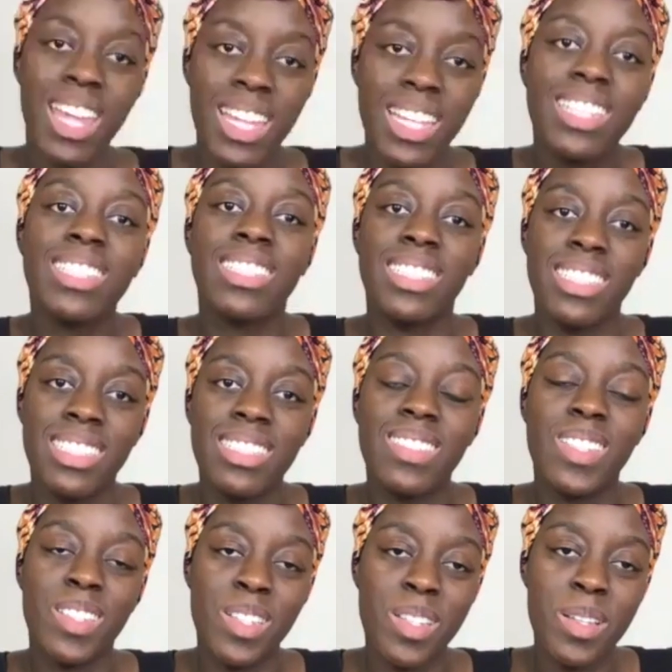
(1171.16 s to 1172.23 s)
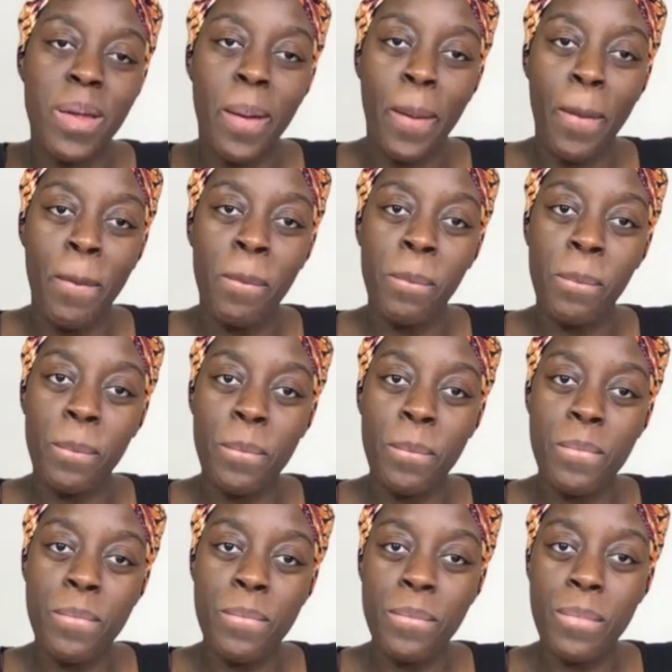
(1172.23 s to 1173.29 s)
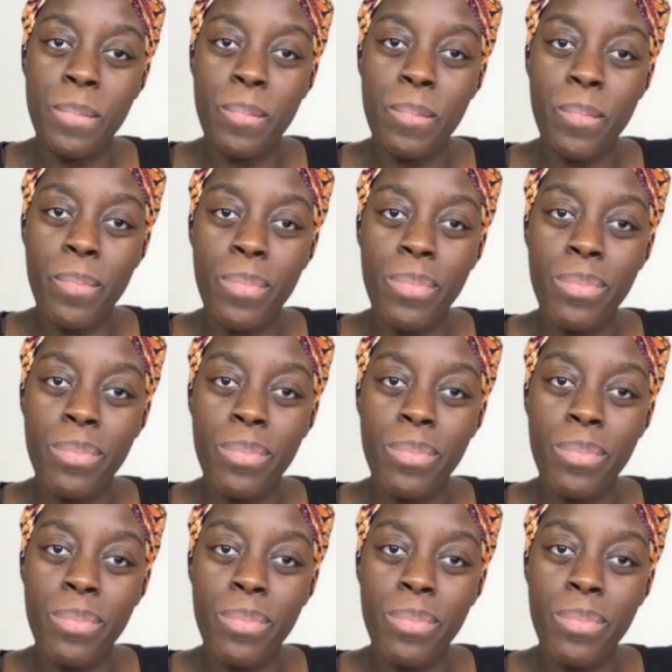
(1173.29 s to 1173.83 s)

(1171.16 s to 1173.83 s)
But most of the time it was just like,